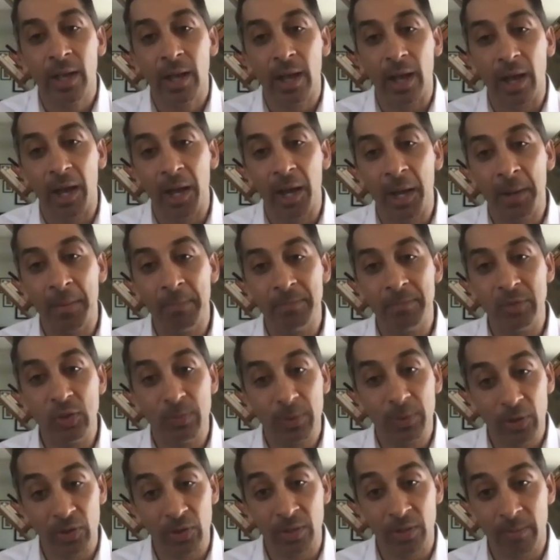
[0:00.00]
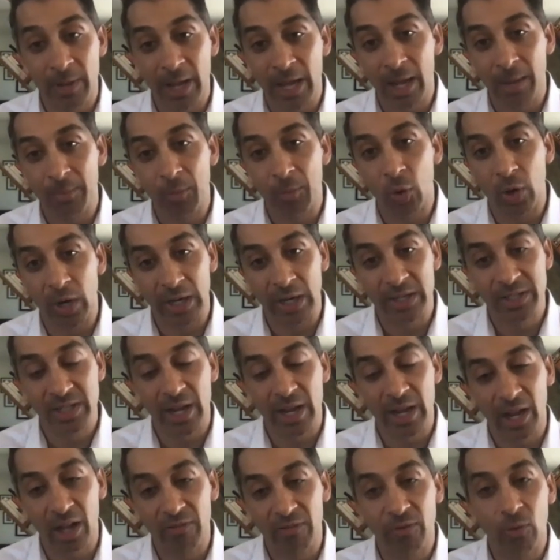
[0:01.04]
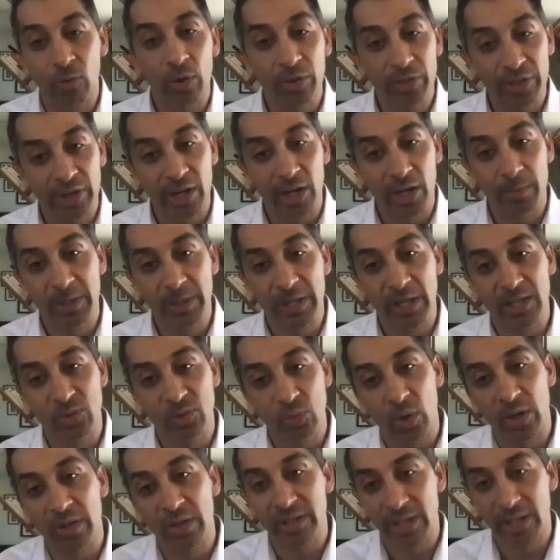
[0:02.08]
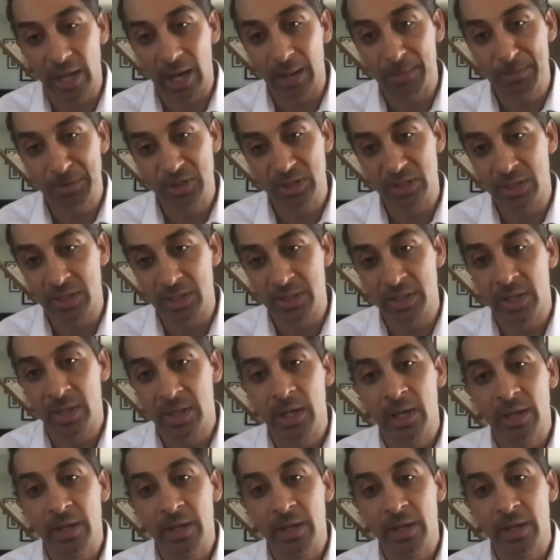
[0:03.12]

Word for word: um, dupilumab or anti IL 4 therapy as one of the options